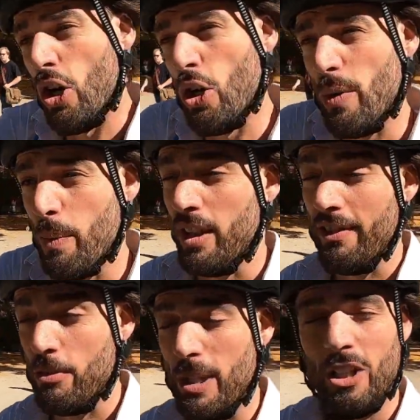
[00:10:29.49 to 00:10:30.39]
or with
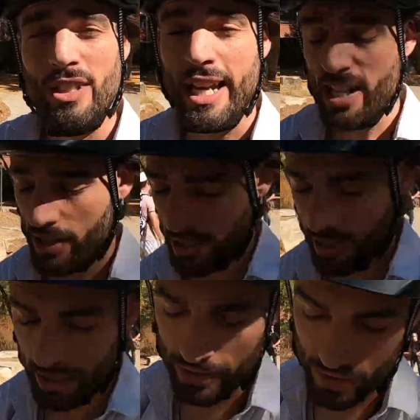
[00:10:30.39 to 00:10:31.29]
even bigger tires,
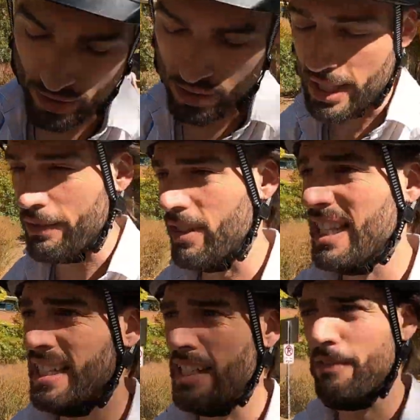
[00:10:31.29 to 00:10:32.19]
there's
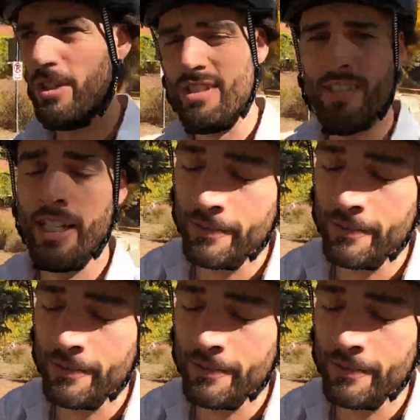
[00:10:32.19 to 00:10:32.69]
definitely a difference.